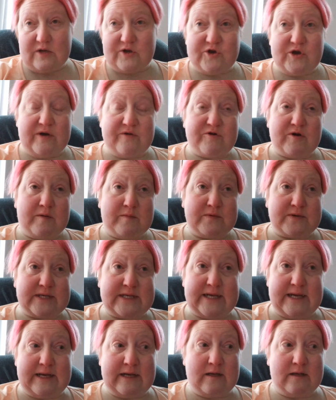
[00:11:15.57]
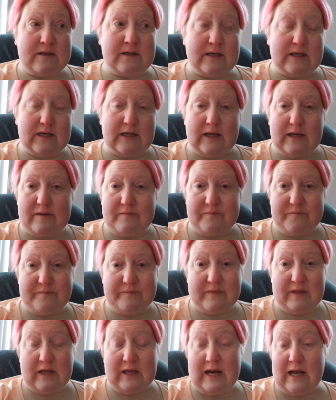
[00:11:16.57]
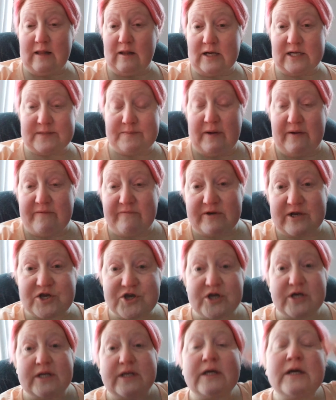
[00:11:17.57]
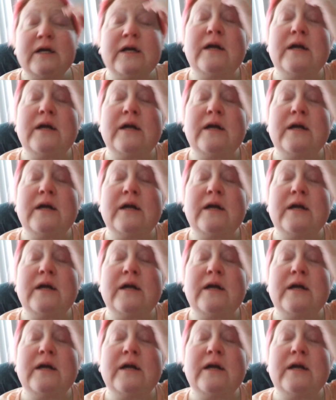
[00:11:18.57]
She had trouble seeing, and I lost my vision